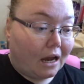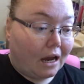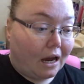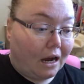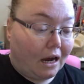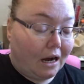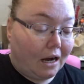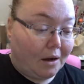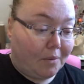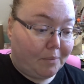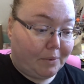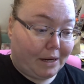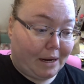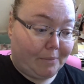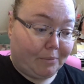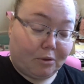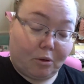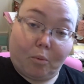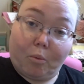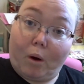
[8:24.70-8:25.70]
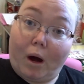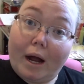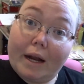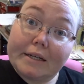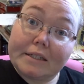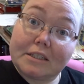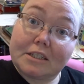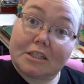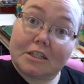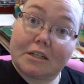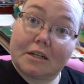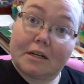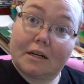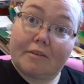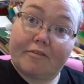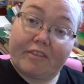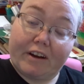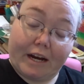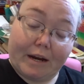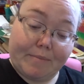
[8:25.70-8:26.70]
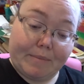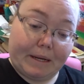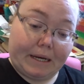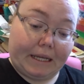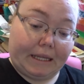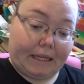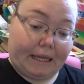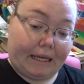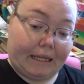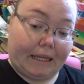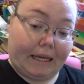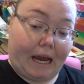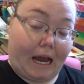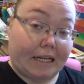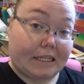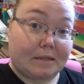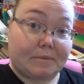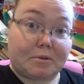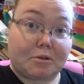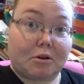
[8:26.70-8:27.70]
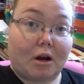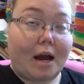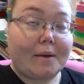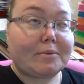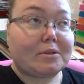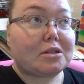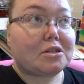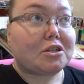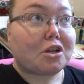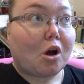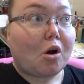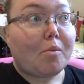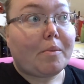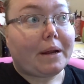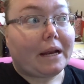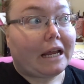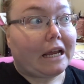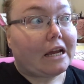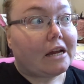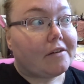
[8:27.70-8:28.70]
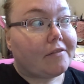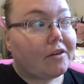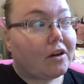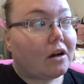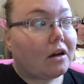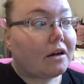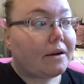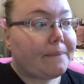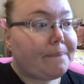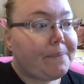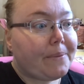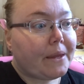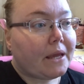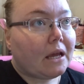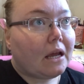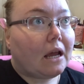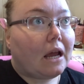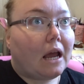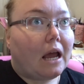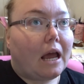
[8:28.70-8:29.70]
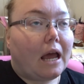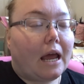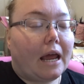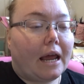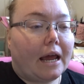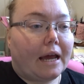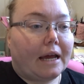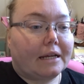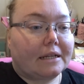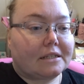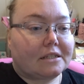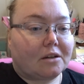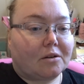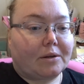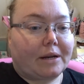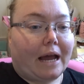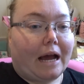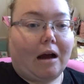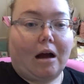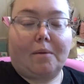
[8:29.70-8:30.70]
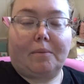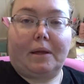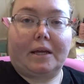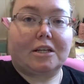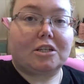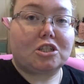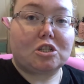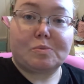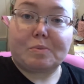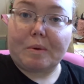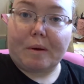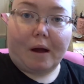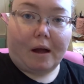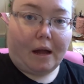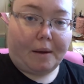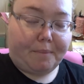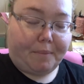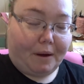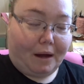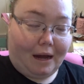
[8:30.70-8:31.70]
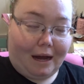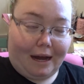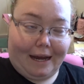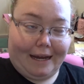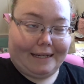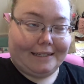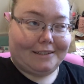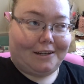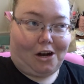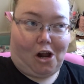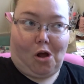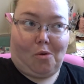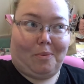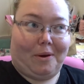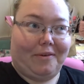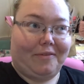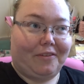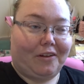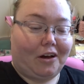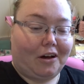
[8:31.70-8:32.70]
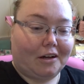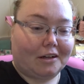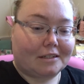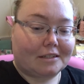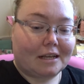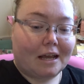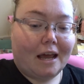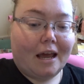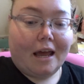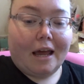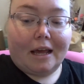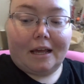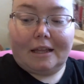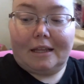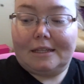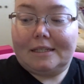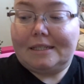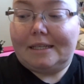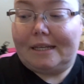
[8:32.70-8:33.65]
um, been able to watch very many lately. I subscribed to so many of y'all, and so now I'm like super behind on all my vlogs. Let's